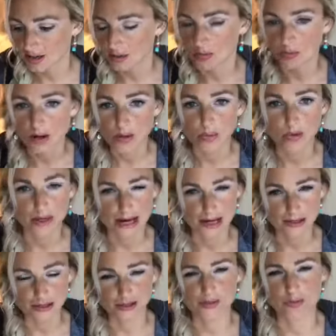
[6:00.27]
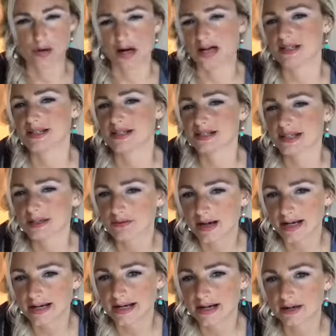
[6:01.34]
what we're actually processing
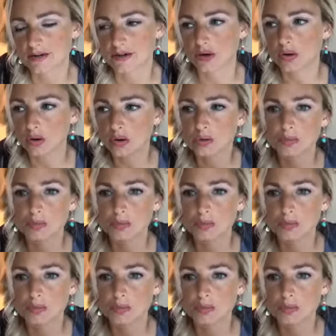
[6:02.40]
right now. The whole